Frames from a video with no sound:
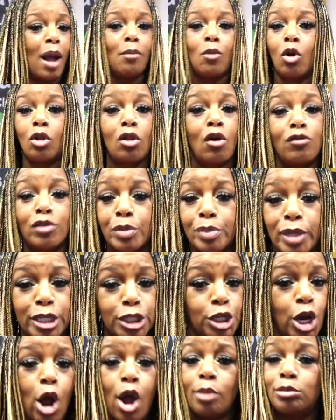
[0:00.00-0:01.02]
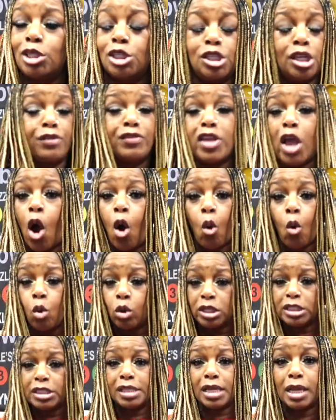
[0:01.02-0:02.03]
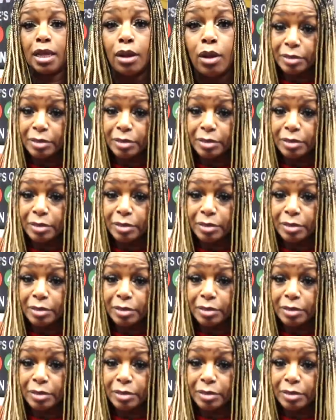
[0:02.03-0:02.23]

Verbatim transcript: I'm all over the place, y'all. I'm just giving y'all all the tea.